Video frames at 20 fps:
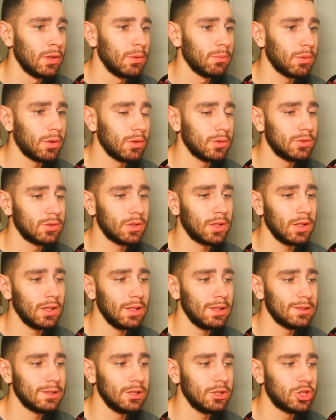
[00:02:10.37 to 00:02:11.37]
because you can
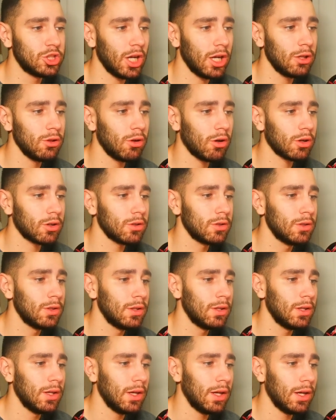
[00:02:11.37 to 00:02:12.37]
easily chain lock.
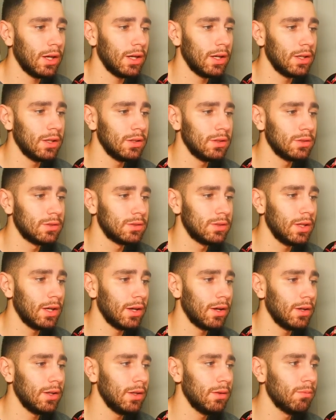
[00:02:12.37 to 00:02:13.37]
And
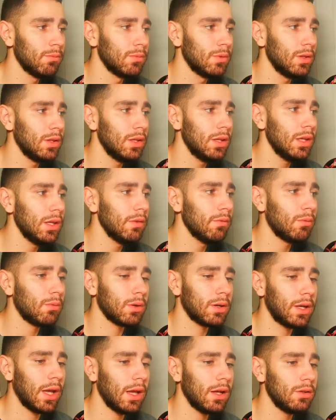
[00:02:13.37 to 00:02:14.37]
yeah, even a
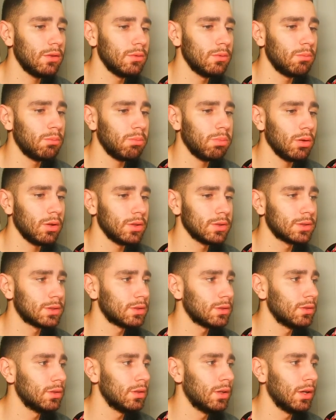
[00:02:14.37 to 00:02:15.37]
Gale
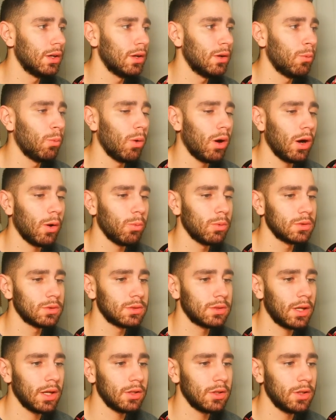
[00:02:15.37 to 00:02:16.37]
plus
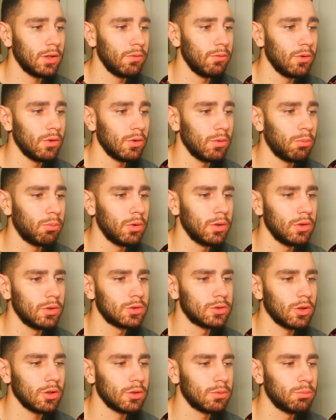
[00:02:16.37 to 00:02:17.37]
Warwind can give you a pretty
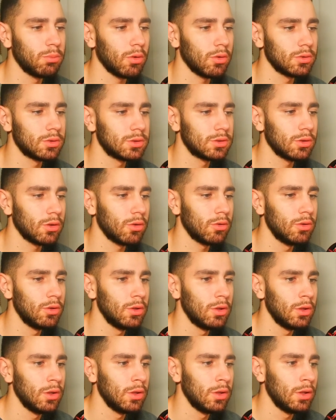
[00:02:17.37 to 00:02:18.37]
solid board. So
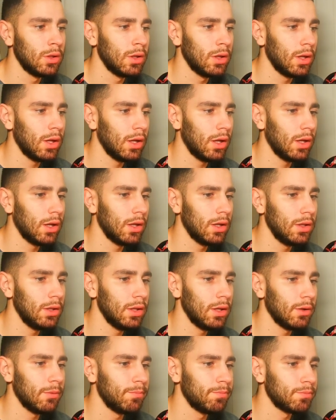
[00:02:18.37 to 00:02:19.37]

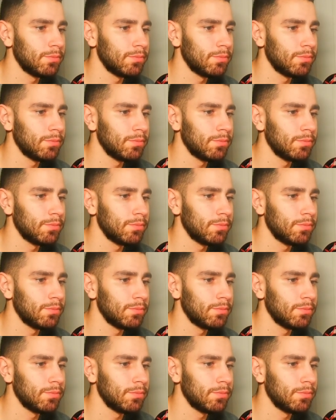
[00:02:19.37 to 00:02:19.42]
yeah.